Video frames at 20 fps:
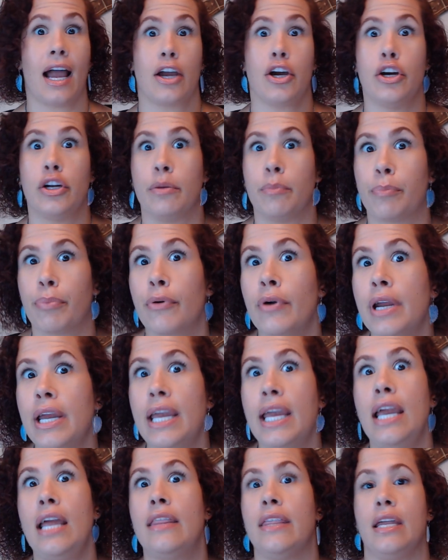I couldn't
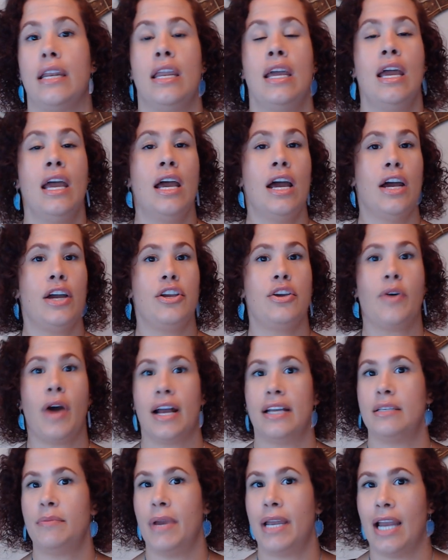breathe. And you
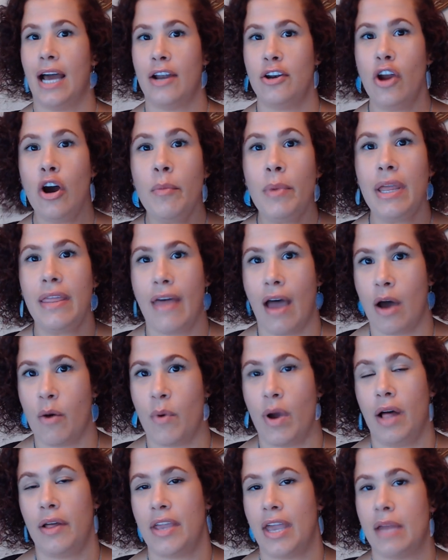guys may not know me that
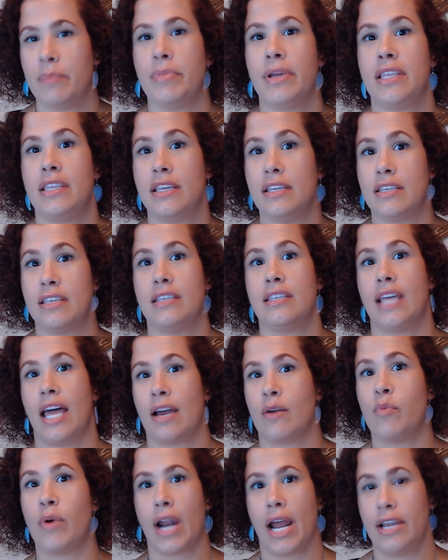well yet, but this is
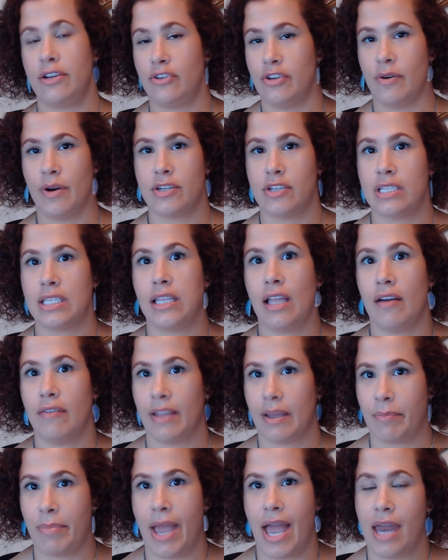like what I do. I just love
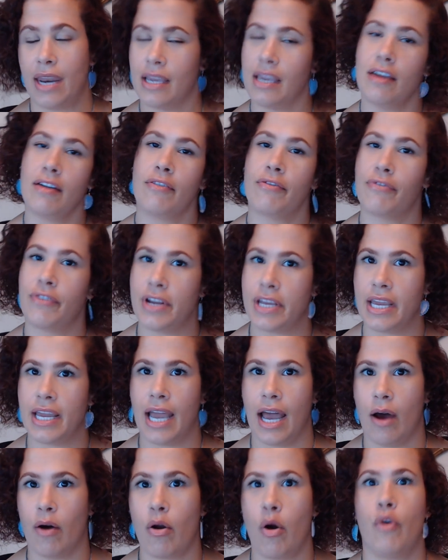like panicking and freaking
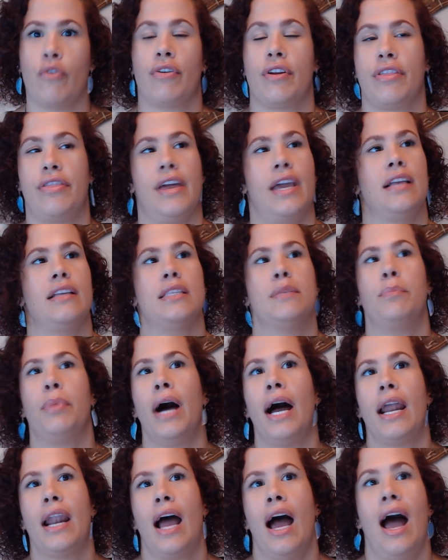out over things.
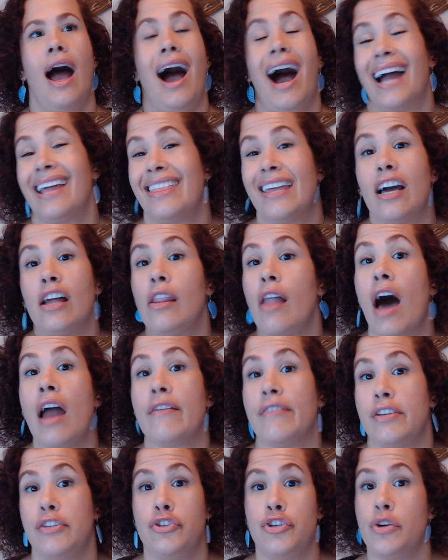But I think a lot
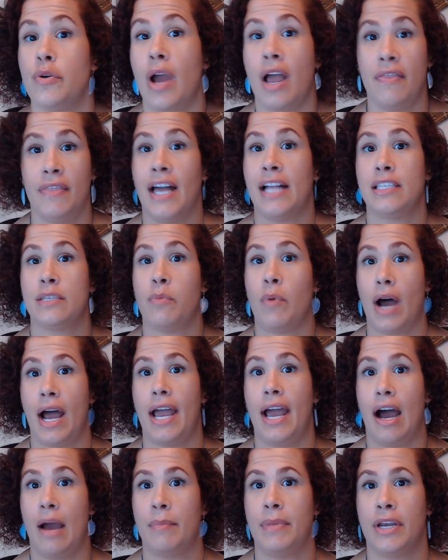of us do. And that's
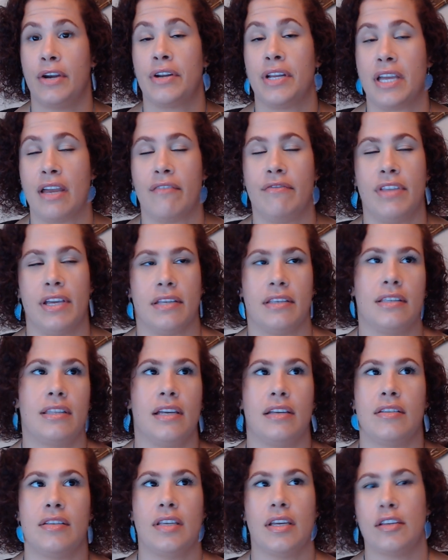why I'm here to give this,
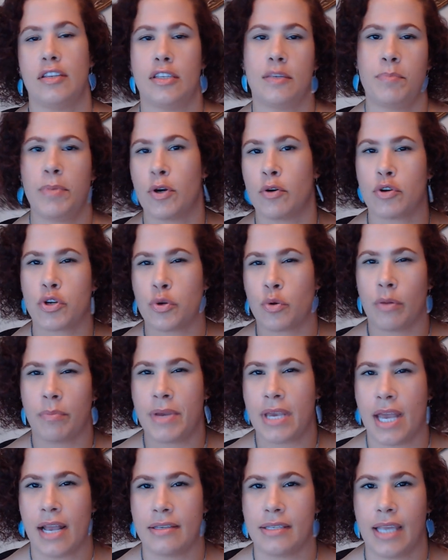this spiritual
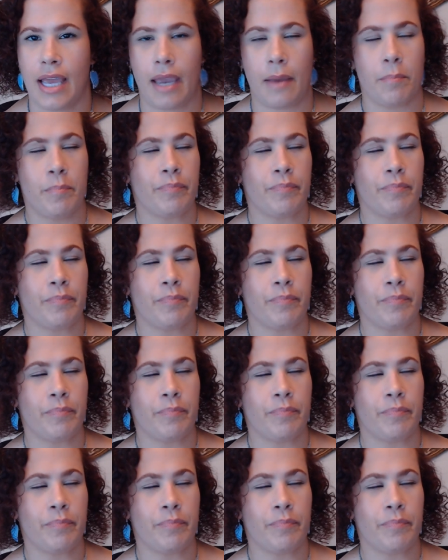PSA.